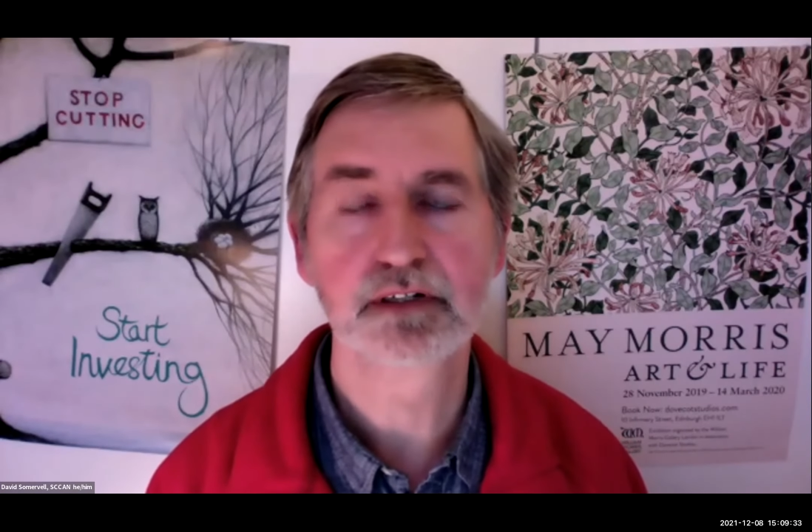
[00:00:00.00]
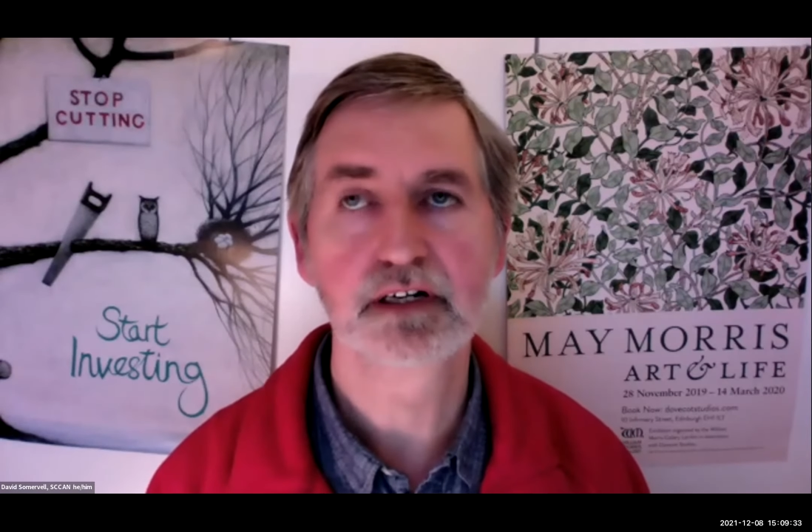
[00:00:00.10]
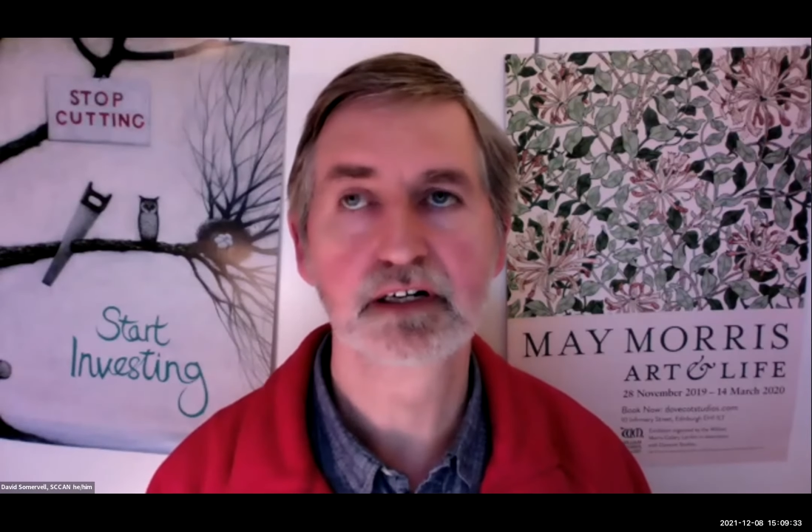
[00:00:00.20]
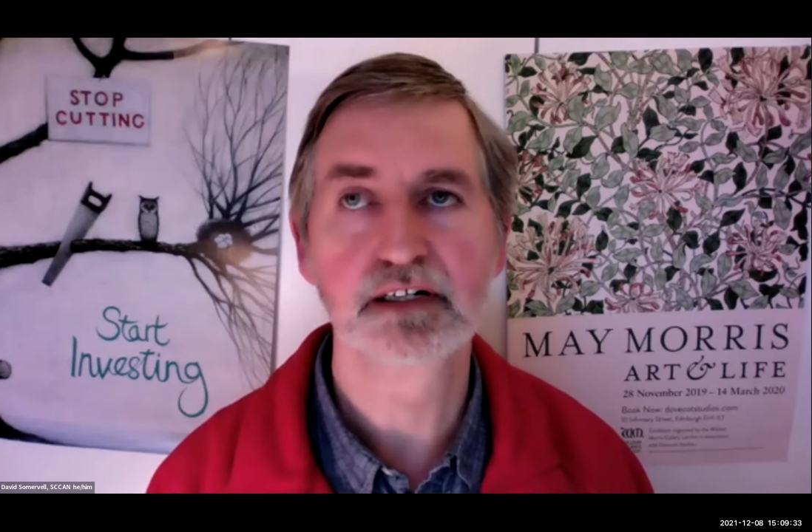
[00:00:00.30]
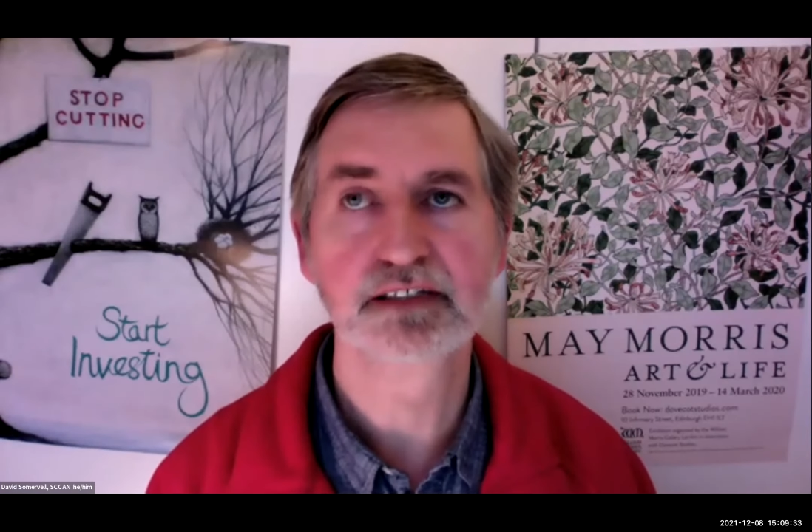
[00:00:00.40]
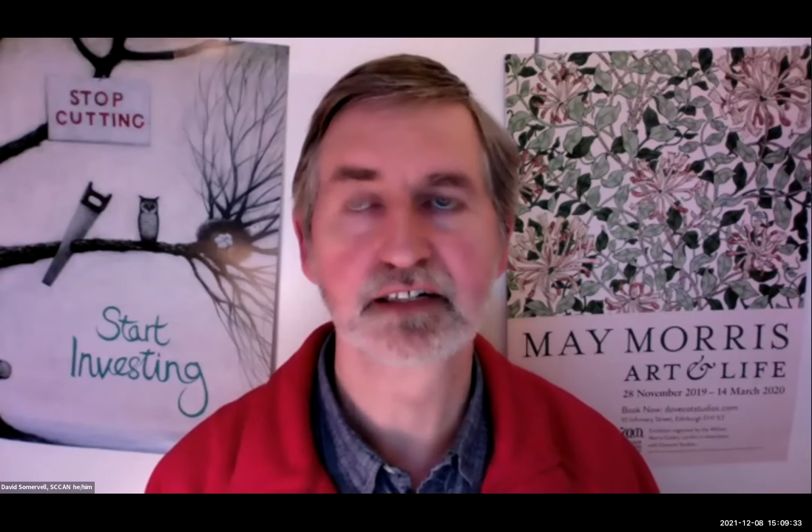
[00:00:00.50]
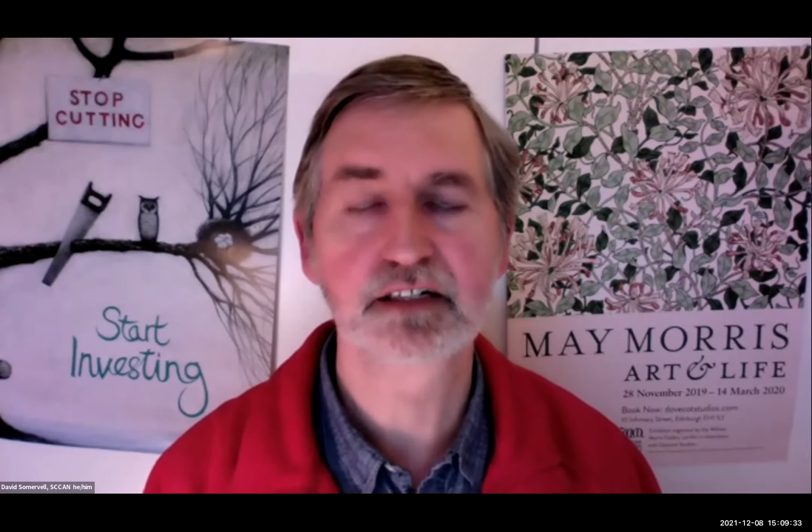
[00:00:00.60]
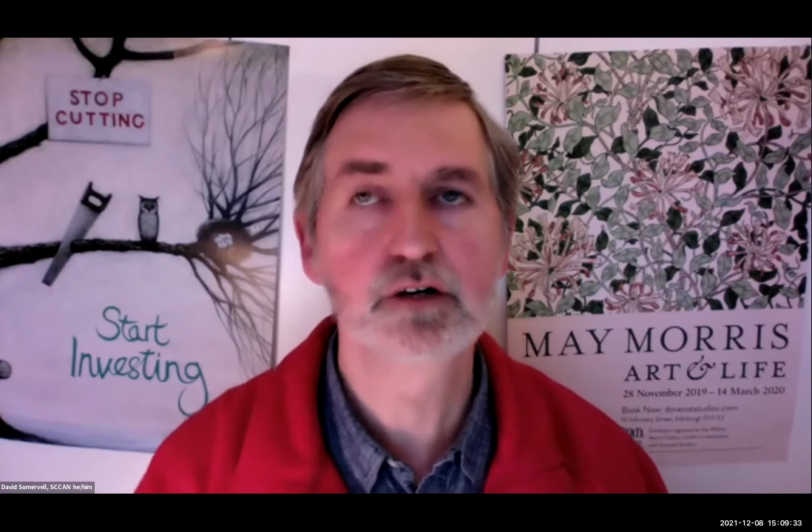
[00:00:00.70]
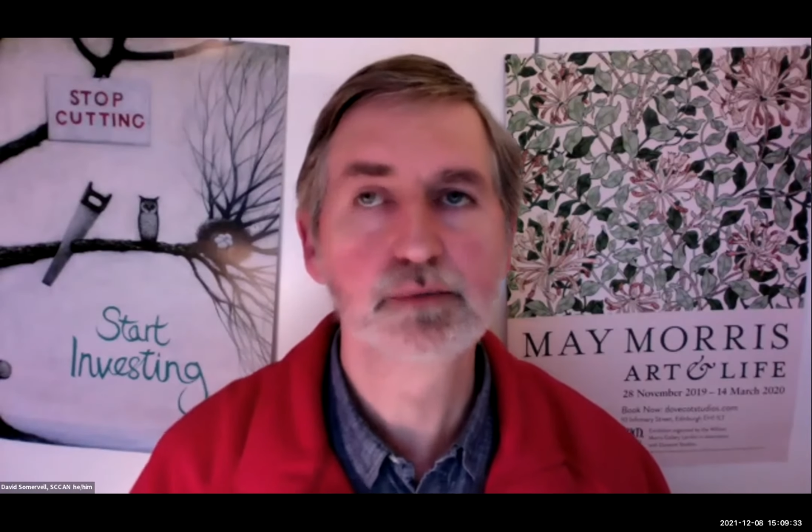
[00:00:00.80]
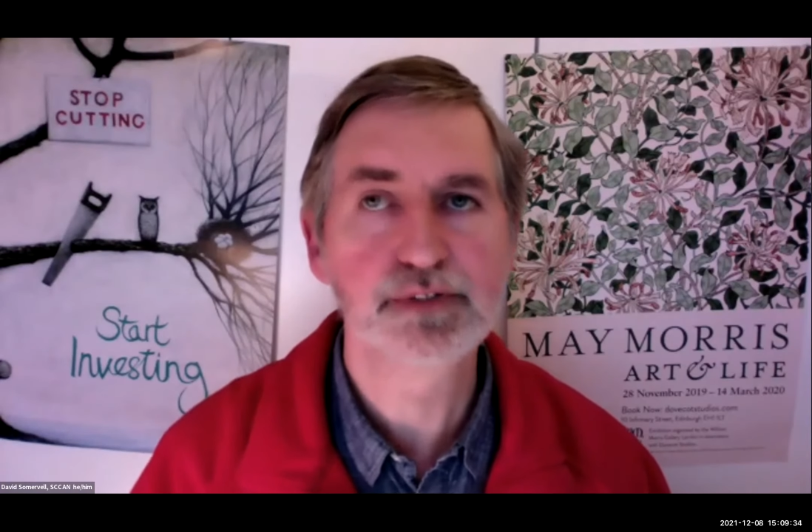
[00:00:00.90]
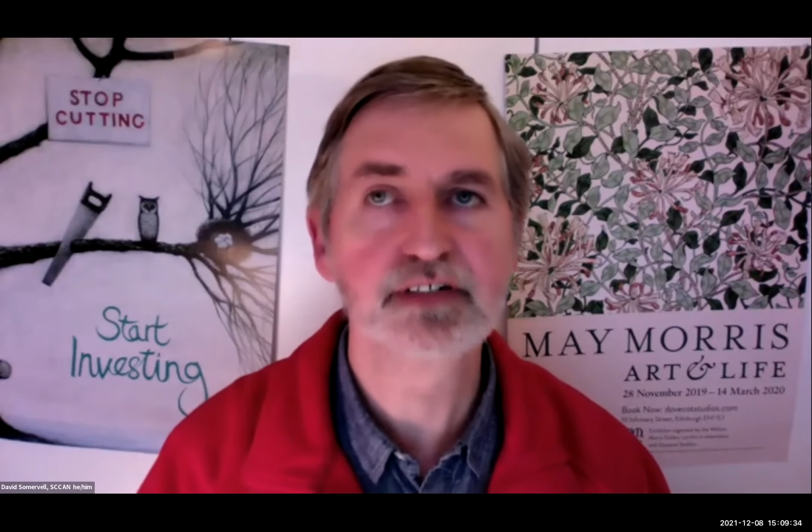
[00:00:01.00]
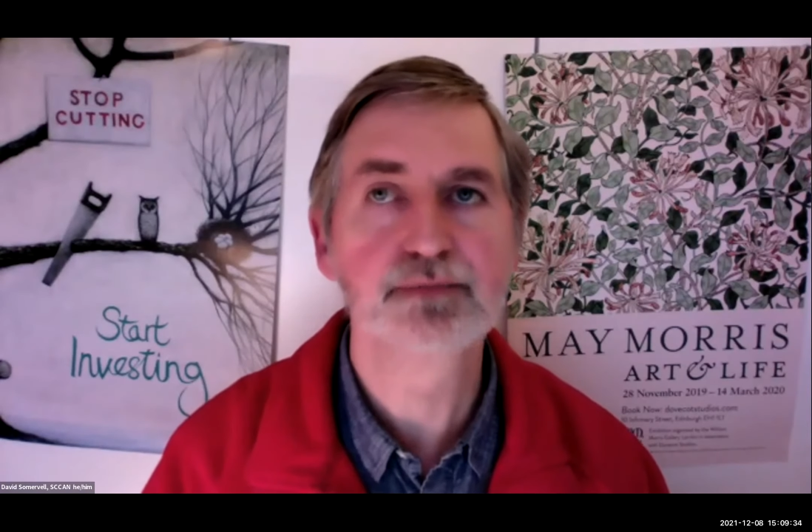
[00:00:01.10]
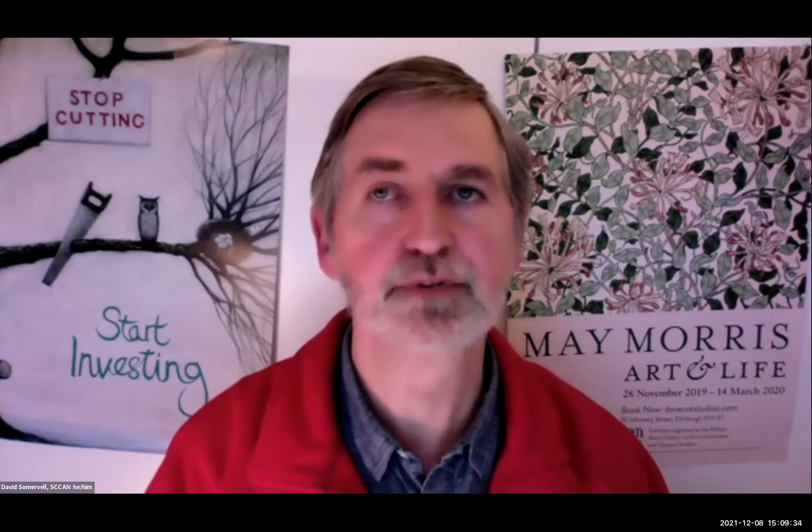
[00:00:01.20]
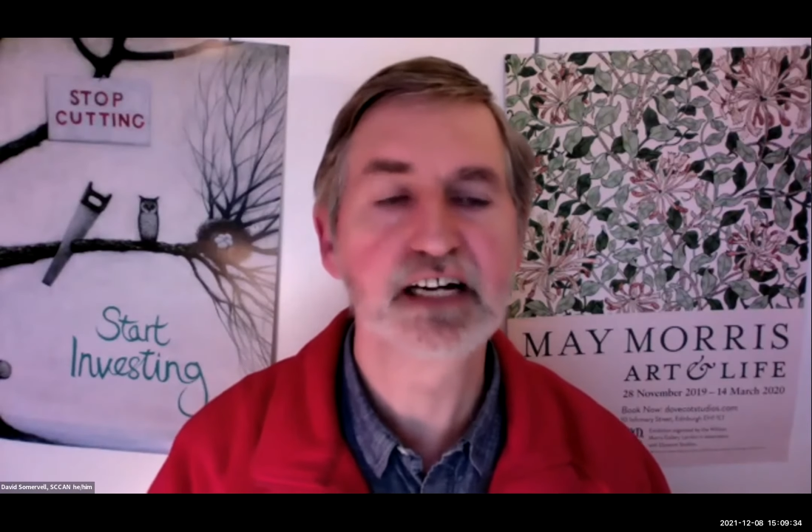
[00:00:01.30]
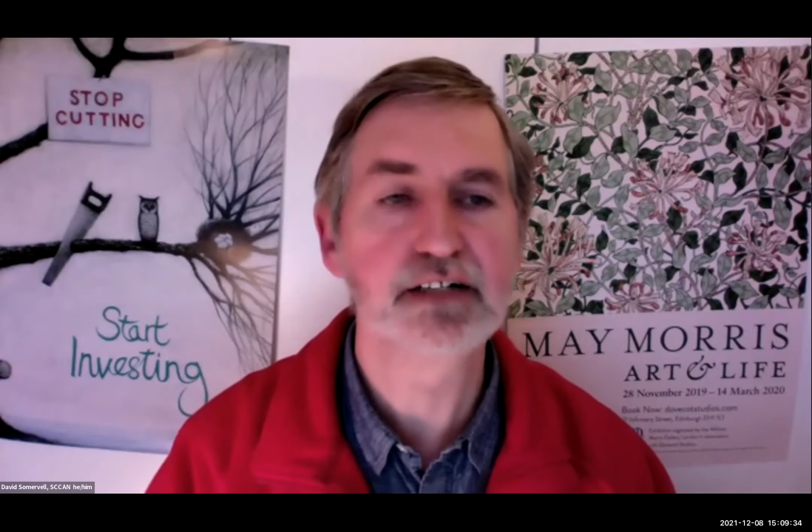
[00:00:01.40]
as a cooperative, put